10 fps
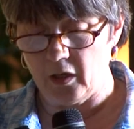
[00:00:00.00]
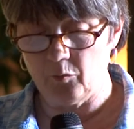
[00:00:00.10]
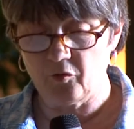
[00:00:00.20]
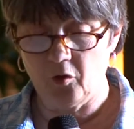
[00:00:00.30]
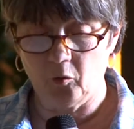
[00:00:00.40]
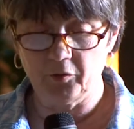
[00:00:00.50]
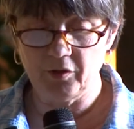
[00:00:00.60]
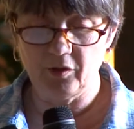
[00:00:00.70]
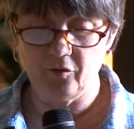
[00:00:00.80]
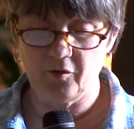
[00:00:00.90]
He was
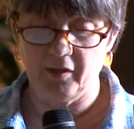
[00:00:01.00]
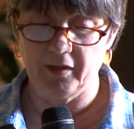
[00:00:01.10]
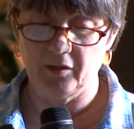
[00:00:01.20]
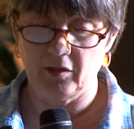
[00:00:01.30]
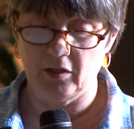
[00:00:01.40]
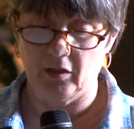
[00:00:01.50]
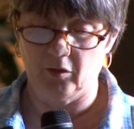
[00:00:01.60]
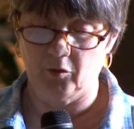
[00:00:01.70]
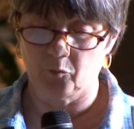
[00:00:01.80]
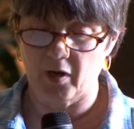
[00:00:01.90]
holding his leg in the
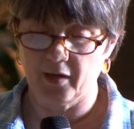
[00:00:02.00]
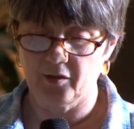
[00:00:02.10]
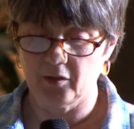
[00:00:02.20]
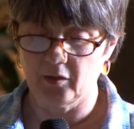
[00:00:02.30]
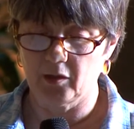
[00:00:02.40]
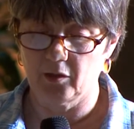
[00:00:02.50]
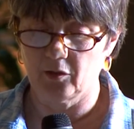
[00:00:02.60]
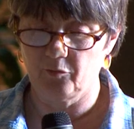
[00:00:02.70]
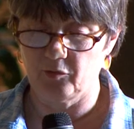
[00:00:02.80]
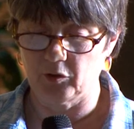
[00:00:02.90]
air, writhing
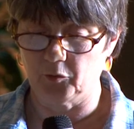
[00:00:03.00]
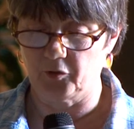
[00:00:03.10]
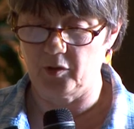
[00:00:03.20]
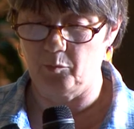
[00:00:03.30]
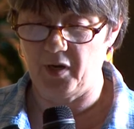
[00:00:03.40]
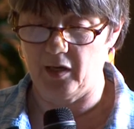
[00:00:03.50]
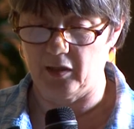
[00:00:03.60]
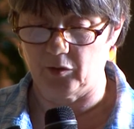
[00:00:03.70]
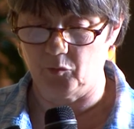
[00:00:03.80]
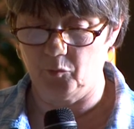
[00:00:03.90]
in the field in
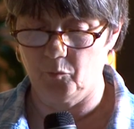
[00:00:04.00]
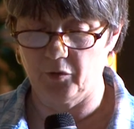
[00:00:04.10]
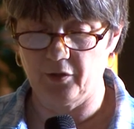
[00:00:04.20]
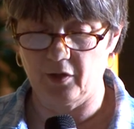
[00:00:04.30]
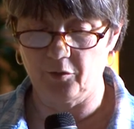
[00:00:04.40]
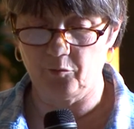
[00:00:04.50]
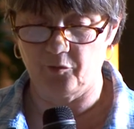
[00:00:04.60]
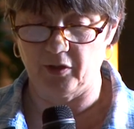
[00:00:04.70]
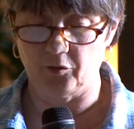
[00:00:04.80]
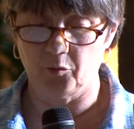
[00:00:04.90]
pain, when another
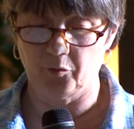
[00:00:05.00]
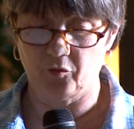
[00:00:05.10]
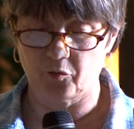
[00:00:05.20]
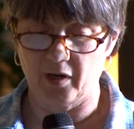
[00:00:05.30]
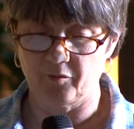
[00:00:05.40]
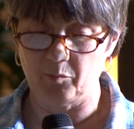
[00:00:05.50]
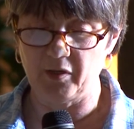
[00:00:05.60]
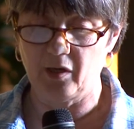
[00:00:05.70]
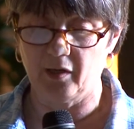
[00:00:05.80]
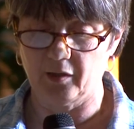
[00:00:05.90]
friend who was driving
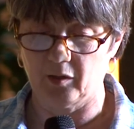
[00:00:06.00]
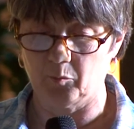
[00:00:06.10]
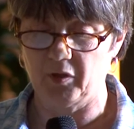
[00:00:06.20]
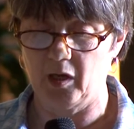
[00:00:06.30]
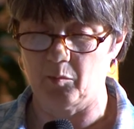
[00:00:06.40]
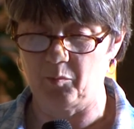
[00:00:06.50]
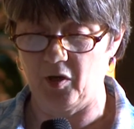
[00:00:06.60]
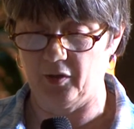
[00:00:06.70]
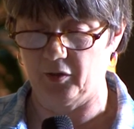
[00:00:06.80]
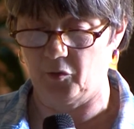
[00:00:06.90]
behind them came
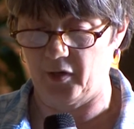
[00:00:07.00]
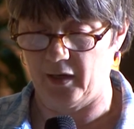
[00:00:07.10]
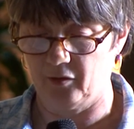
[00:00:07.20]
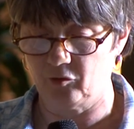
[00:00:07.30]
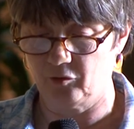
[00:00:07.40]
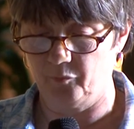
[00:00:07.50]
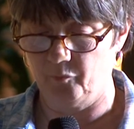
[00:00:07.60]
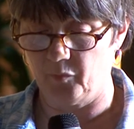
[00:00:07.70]
upon the crash.